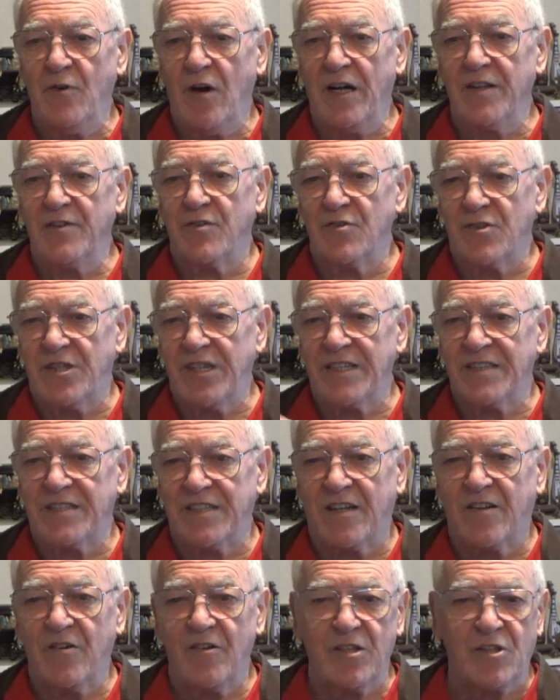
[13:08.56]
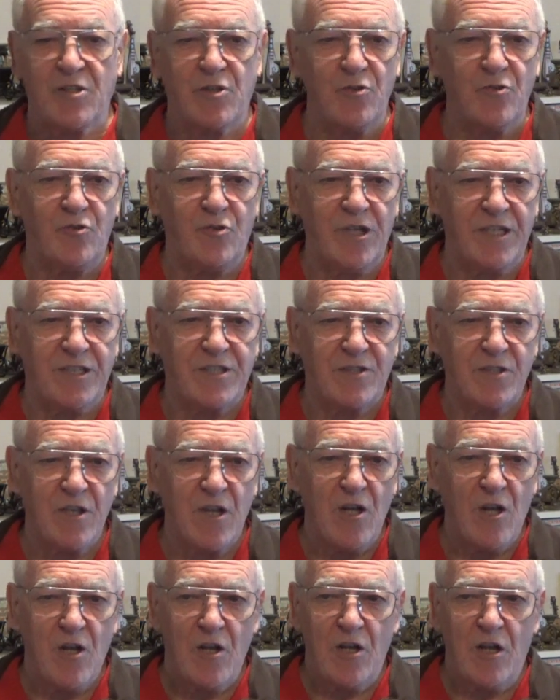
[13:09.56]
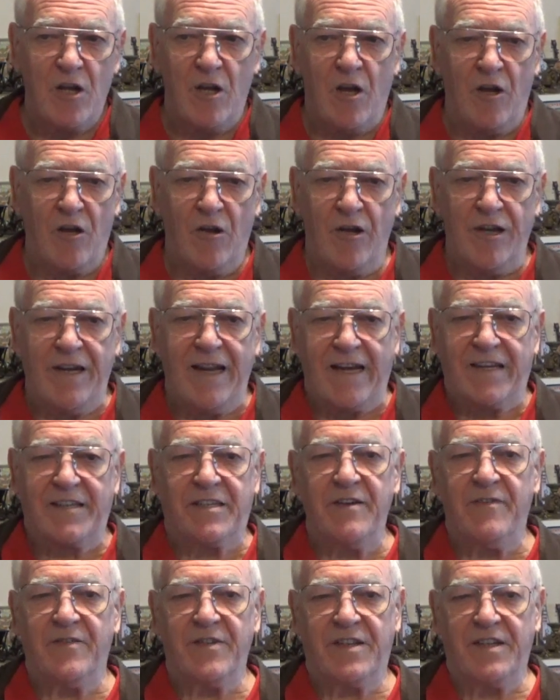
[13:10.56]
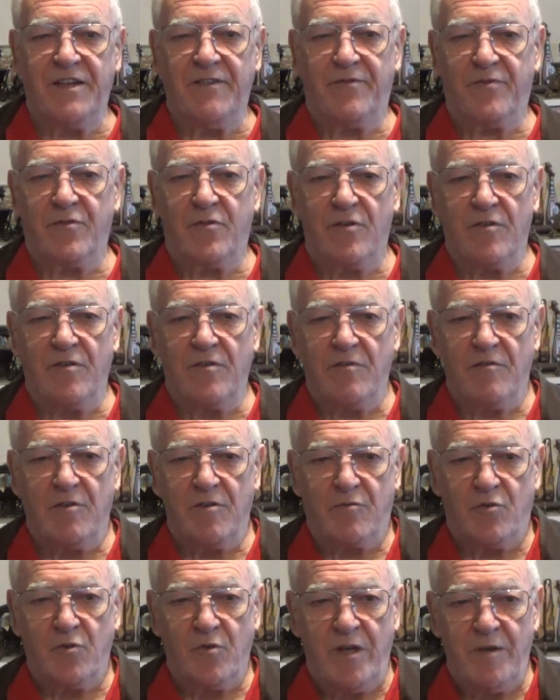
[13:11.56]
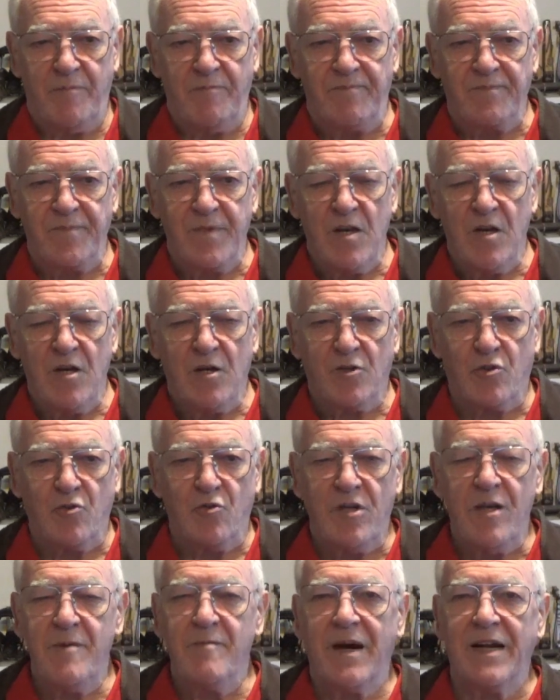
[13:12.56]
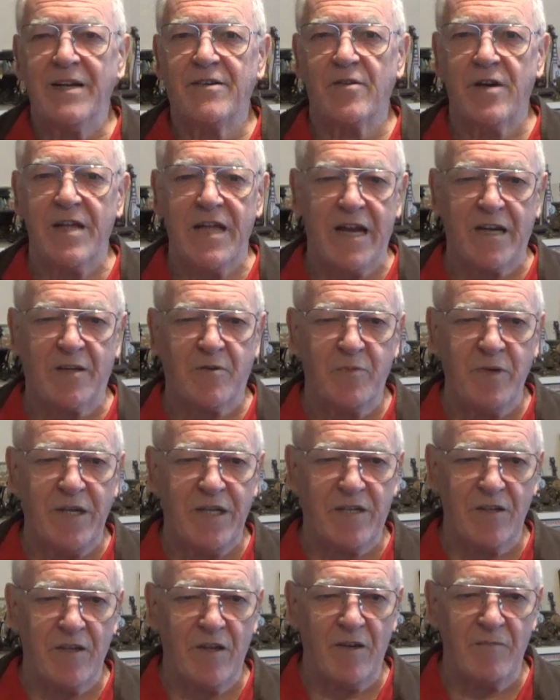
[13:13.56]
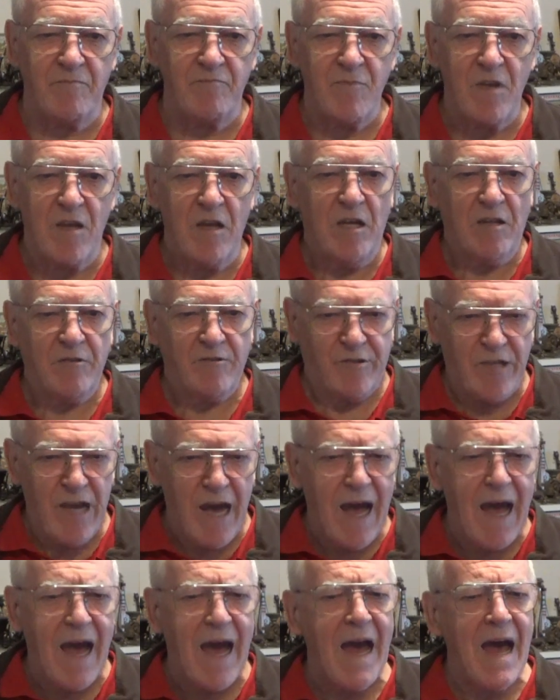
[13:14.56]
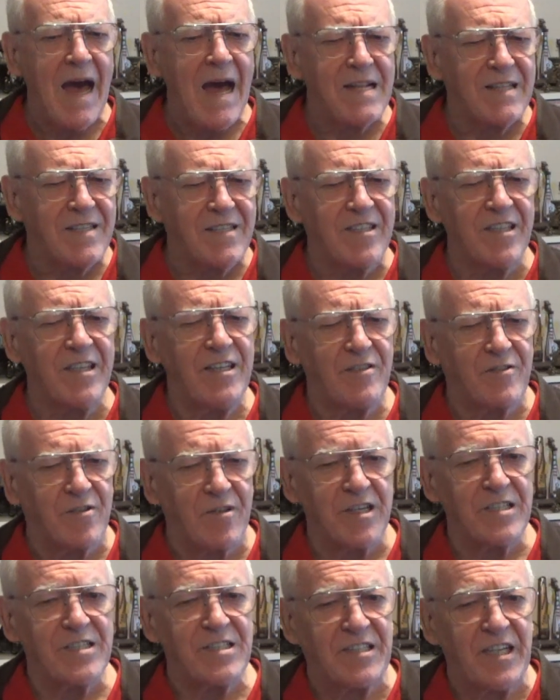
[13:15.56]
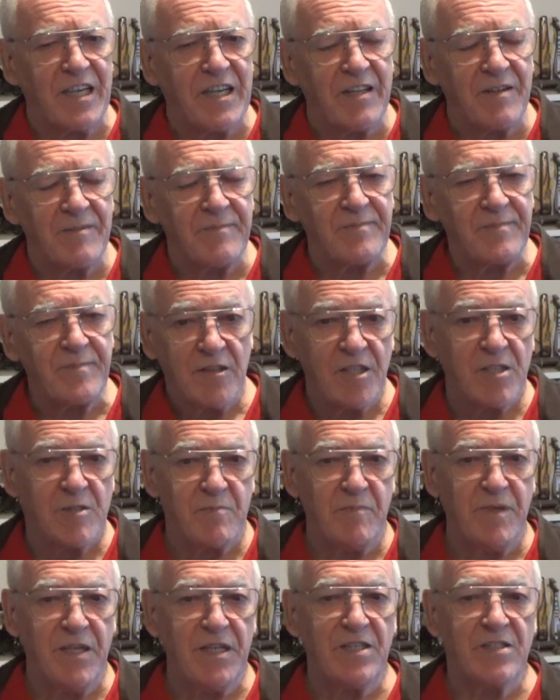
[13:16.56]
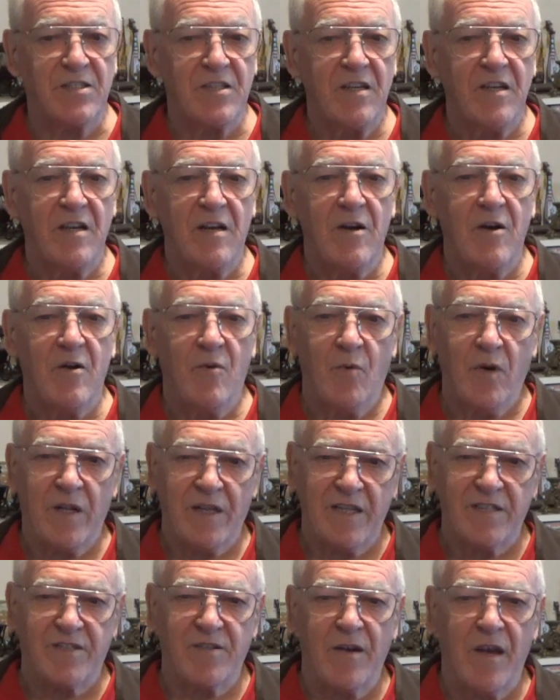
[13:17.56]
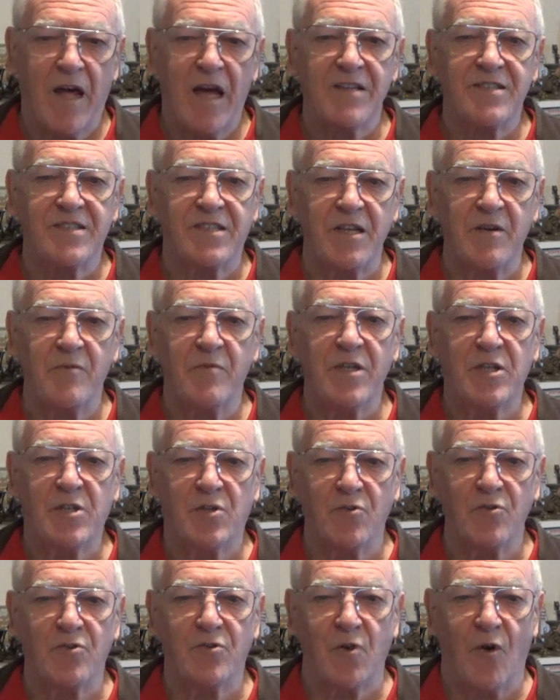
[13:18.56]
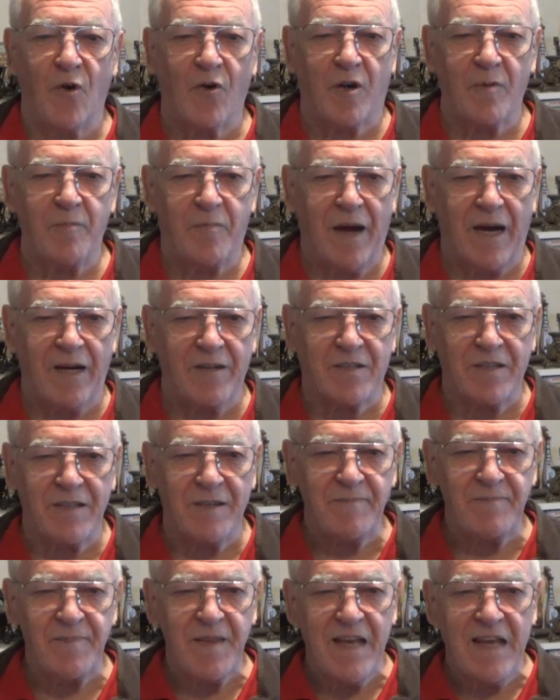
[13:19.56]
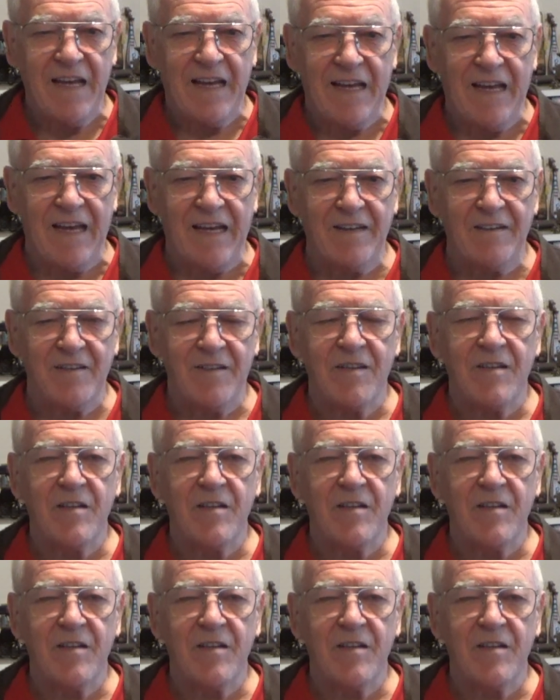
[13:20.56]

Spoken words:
enthusiastically suggest an activity to him. So he might react with, that's interesting. This means, well, that's the last thing we should talk about. And